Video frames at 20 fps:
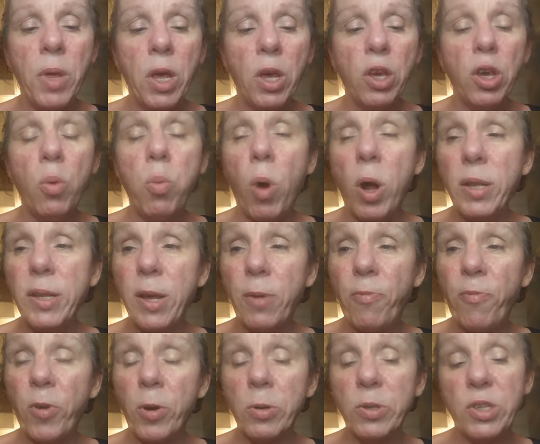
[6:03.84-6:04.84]
You want the
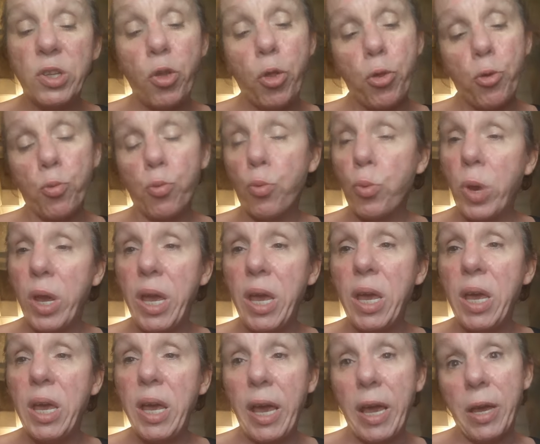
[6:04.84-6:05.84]
first
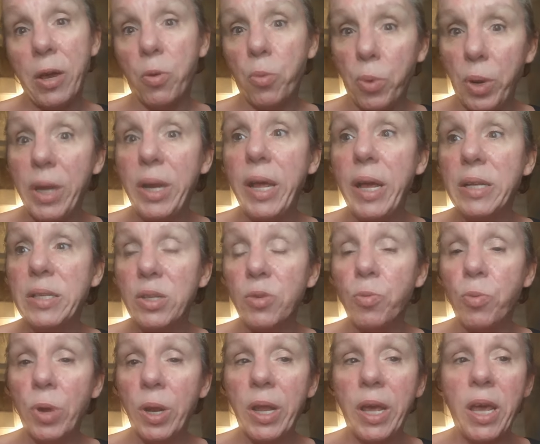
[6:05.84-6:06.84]
three ingredients
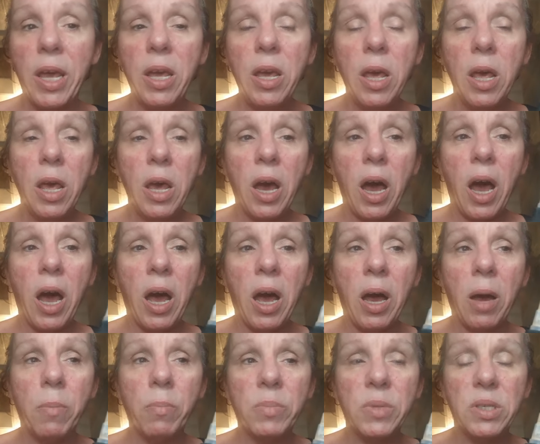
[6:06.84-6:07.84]
really
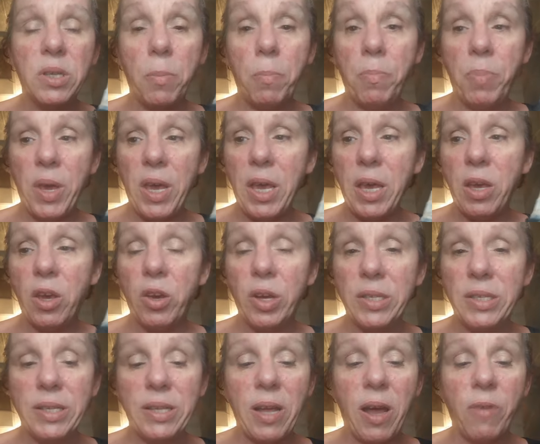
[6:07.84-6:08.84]
to be
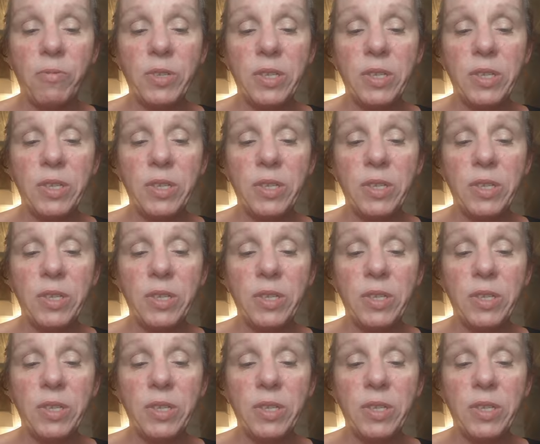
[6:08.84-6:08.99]
good stuff.